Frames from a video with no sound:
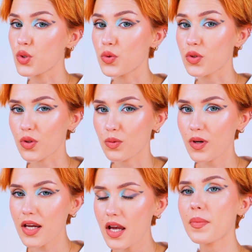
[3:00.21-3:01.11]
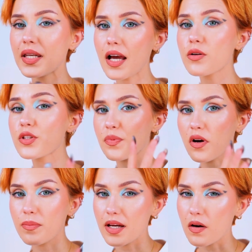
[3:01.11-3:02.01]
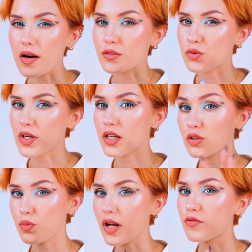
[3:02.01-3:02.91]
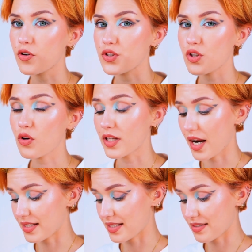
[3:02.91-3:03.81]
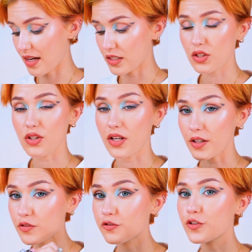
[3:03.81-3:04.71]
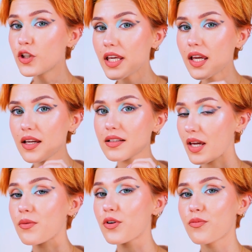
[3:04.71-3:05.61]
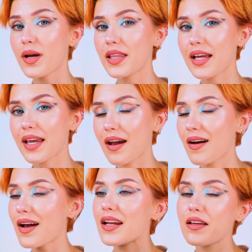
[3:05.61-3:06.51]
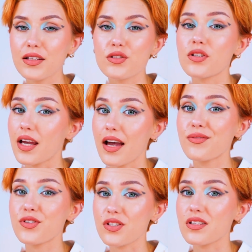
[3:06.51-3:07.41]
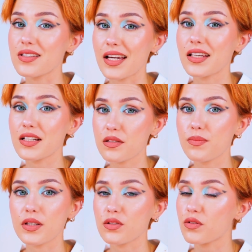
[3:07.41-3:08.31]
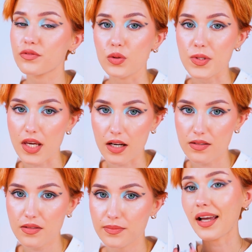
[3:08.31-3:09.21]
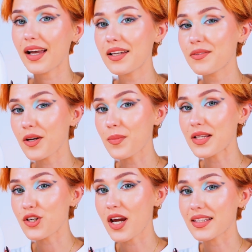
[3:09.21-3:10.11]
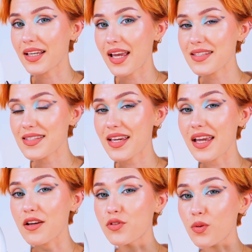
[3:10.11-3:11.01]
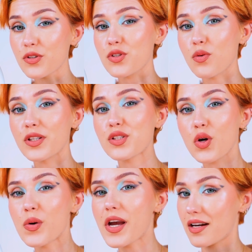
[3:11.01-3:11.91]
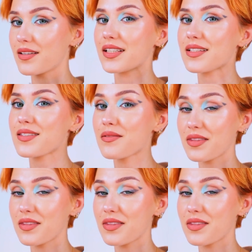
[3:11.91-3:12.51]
2 to 3, but now it's probably around week 12 or so that I decided to like fully get rid of my leg hair, and I literally have just the tiniest bit of loose hairs. I highly recommend trying the Kenzie if you also want to go hairless